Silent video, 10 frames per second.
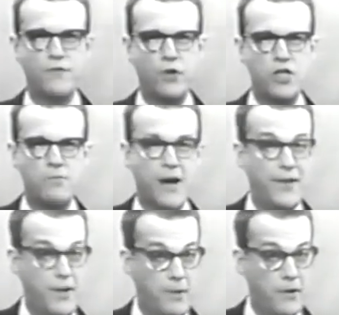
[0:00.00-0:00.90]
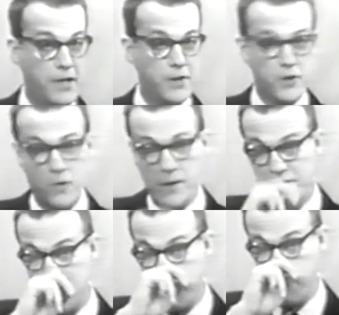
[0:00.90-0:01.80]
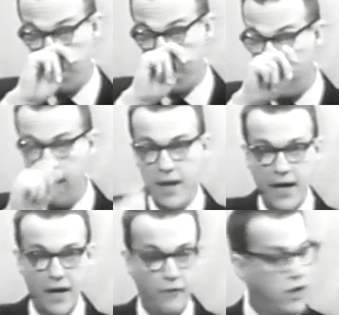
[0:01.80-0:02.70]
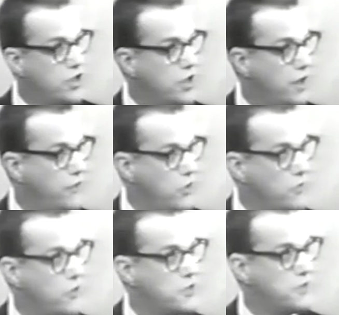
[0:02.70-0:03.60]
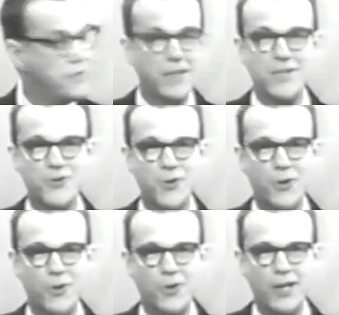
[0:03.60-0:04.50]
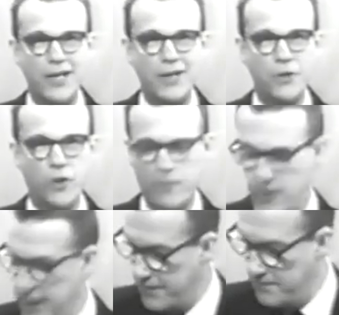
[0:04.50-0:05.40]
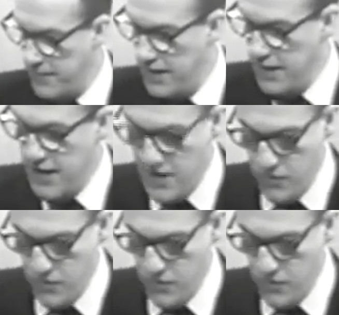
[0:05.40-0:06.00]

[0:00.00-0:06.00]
furnished by the American Totalizator Company, a division of Universal Control Incorporated. Now,